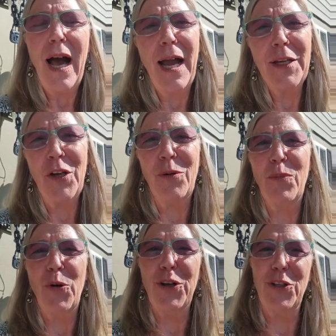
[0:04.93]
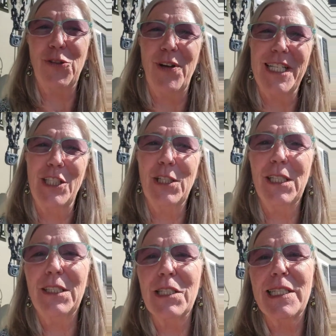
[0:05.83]
I know mortgage rates look
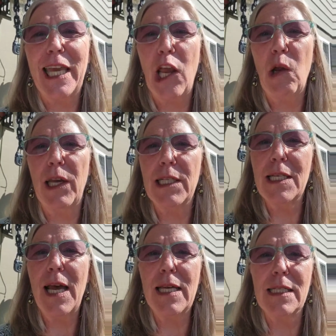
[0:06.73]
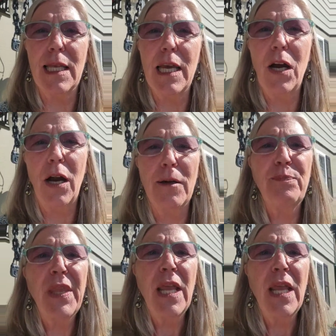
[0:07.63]
a little scary as high as they are